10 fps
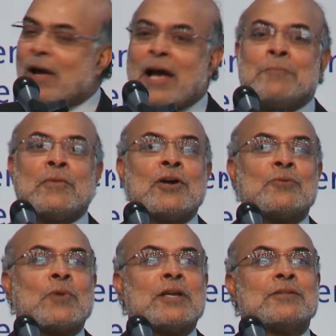I'm
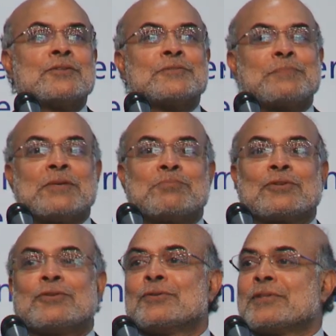not one of those
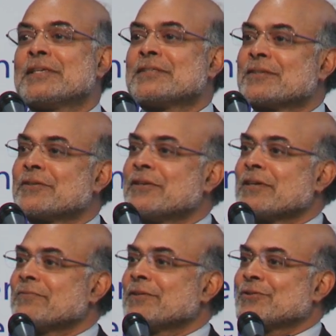people who thinks the Green
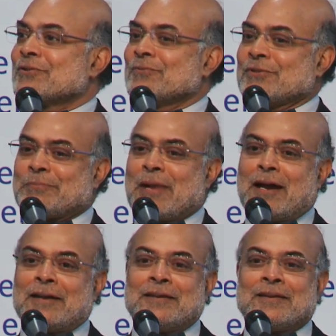Revolution was
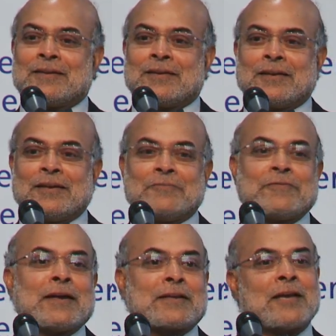bad. In
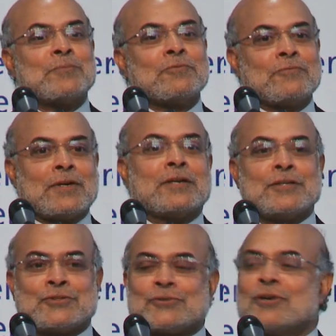fact, I'm a
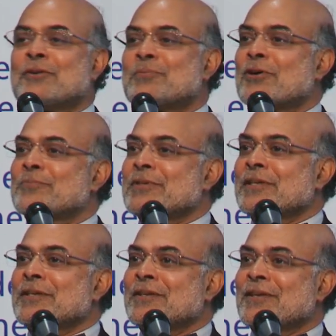very strong
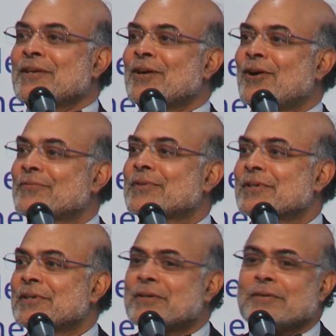proponent of the
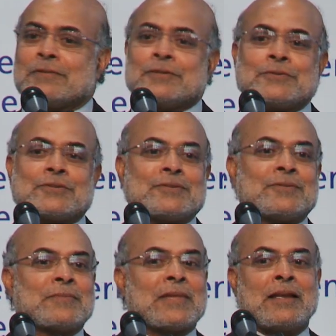Green Revolution.
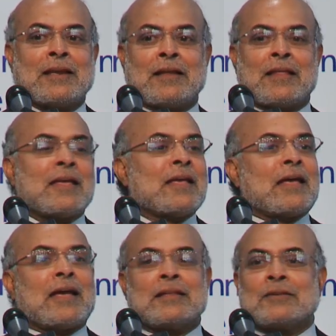And, uh,
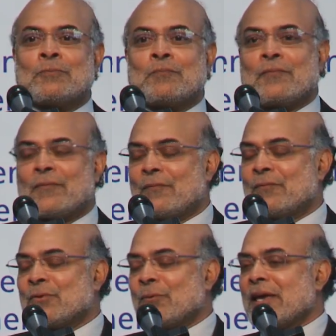and the,
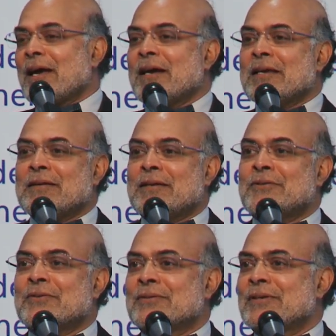the way I
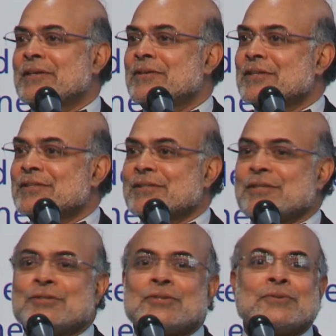ad address
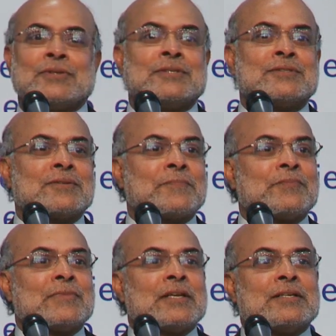the issue is
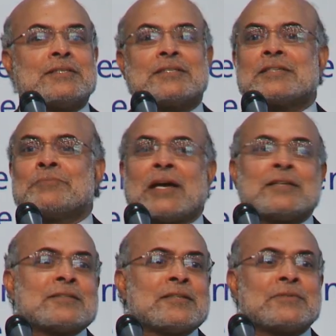just
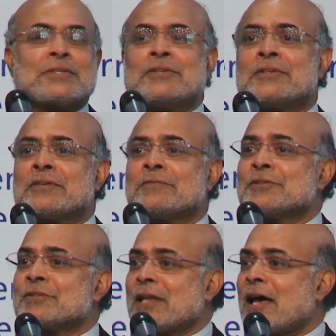imagine if the Green
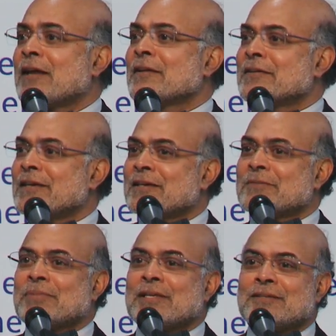Revolution hadn't
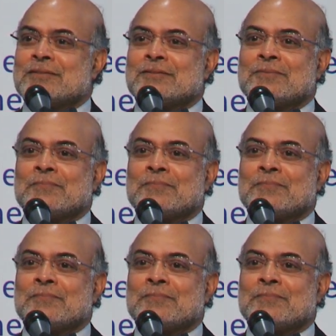taken place.